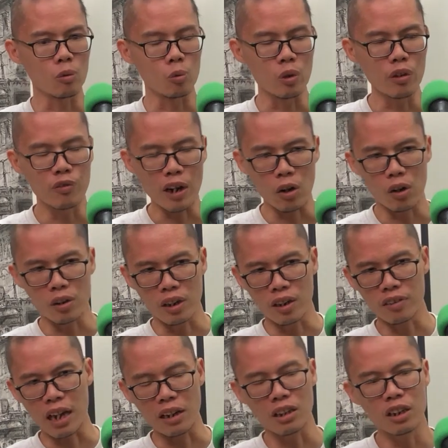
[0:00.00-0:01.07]
with the
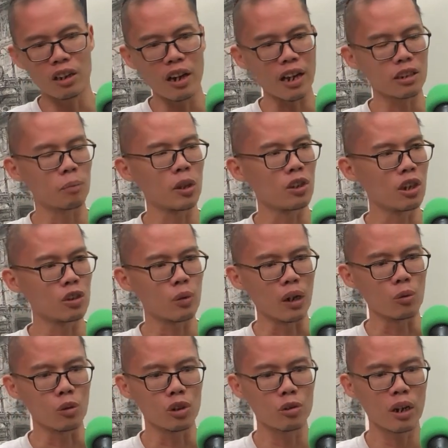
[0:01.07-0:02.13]
technical expertise, right,
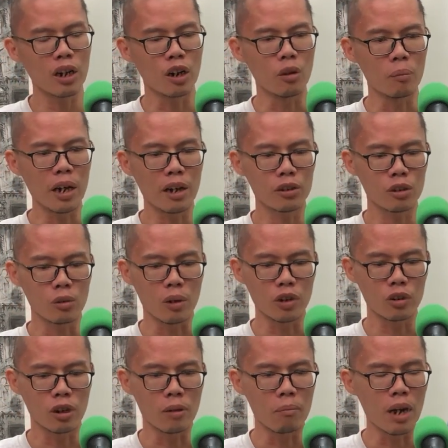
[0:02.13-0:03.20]
we try our best to
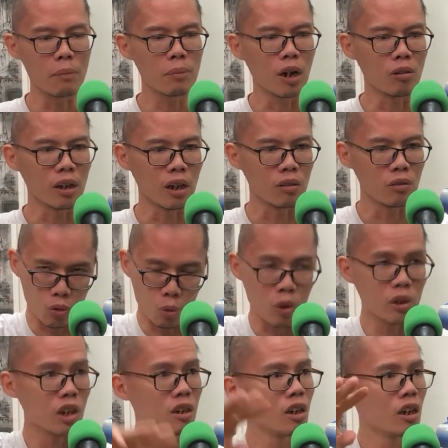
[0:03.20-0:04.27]
actually map out that
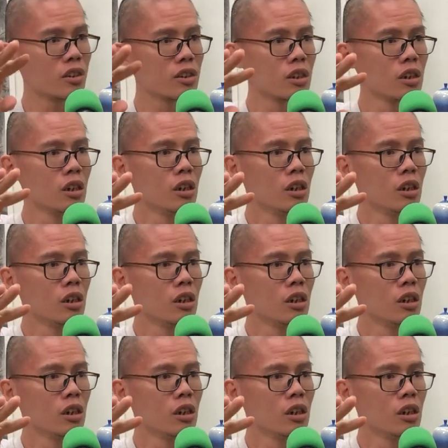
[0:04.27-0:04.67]
20 years,